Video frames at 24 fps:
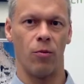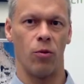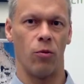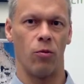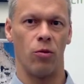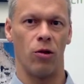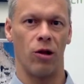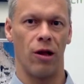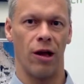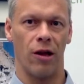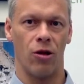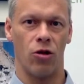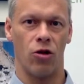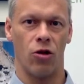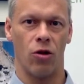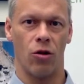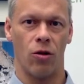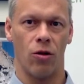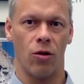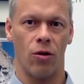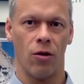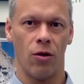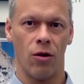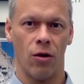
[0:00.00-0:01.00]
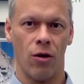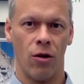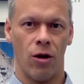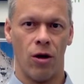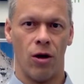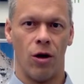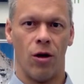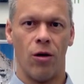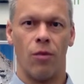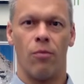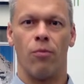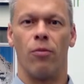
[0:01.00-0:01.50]
population.
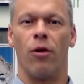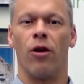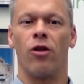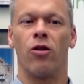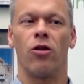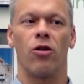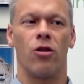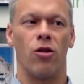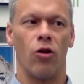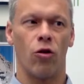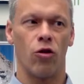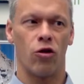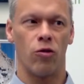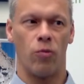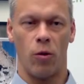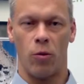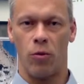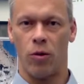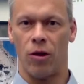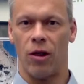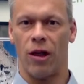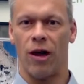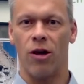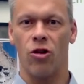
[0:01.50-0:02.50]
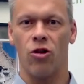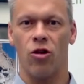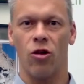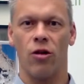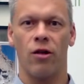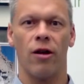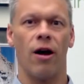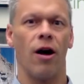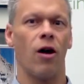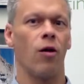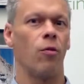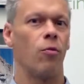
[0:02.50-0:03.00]
But those populations,
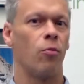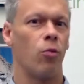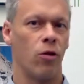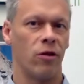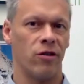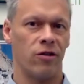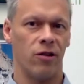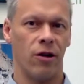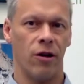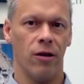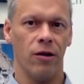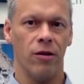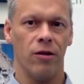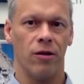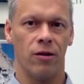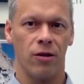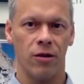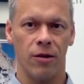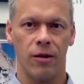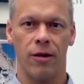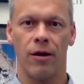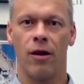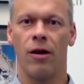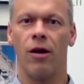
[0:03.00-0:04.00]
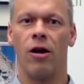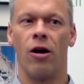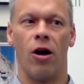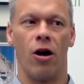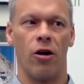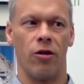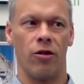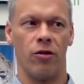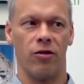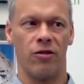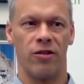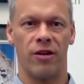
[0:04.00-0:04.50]
they are present
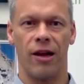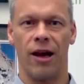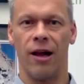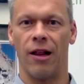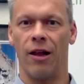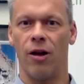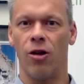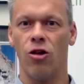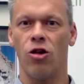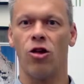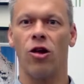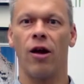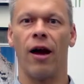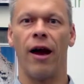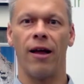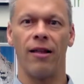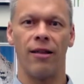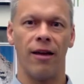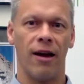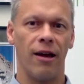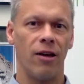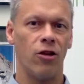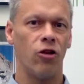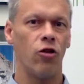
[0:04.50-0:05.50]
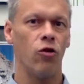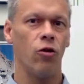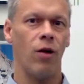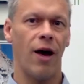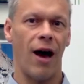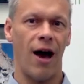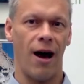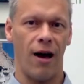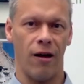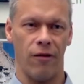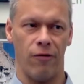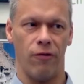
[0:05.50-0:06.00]
on the silage and they do
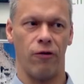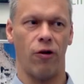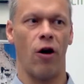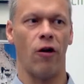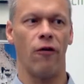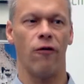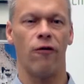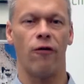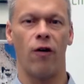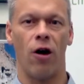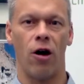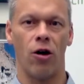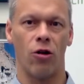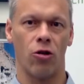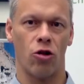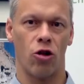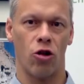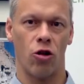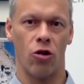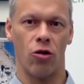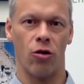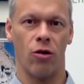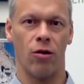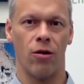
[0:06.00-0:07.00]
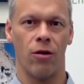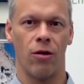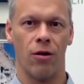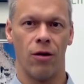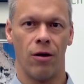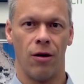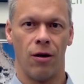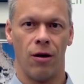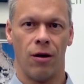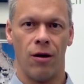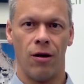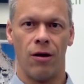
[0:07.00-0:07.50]
have a function.
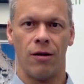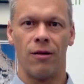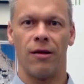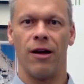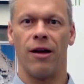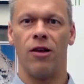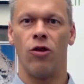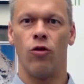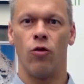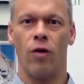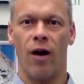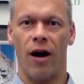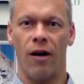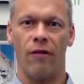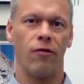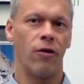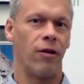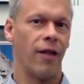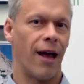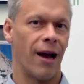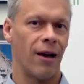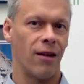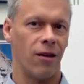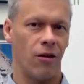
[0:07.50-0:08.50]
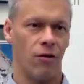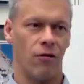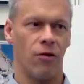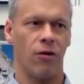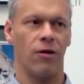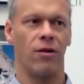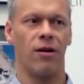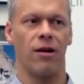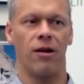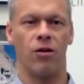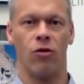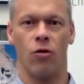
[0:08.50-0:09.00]
They do have an
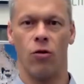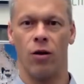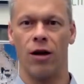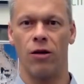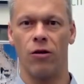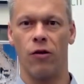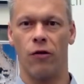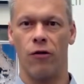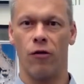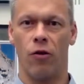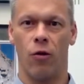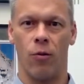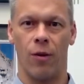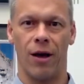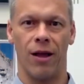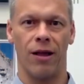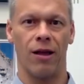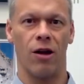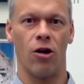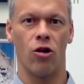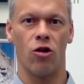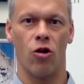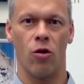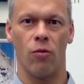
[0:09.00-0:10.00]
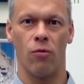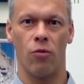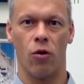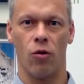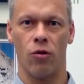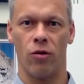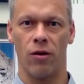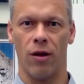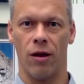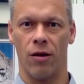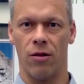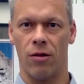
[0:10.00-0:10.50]
activity during the fermentation
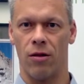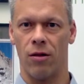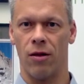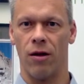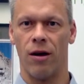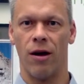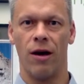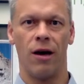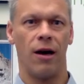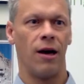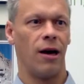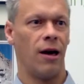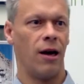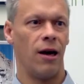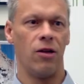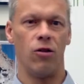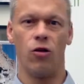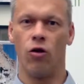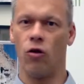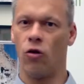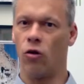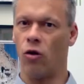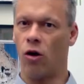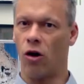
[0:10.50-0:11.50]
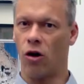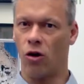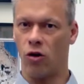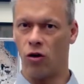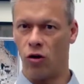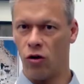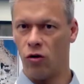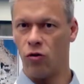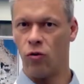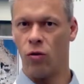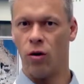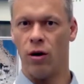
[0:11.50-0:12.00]
process. Either a
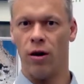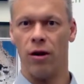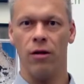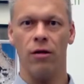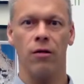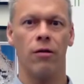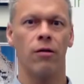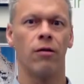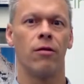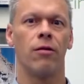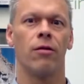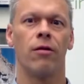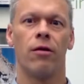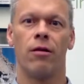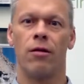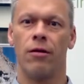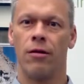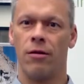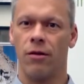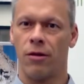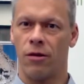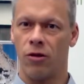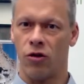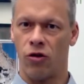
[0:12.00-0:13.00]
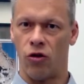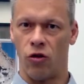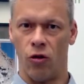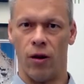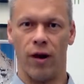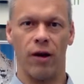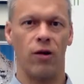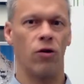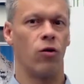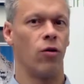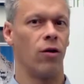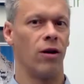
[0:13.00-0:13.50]
good one to
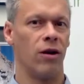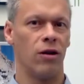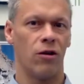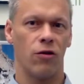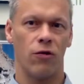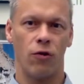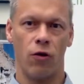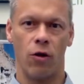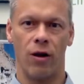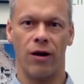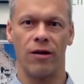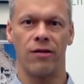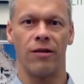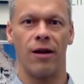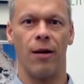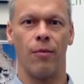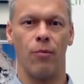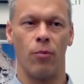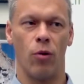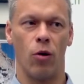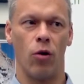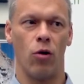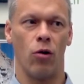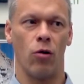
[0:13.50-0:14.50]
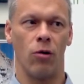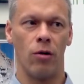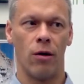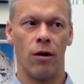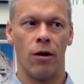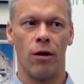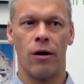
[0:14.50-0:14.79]
increase, for example,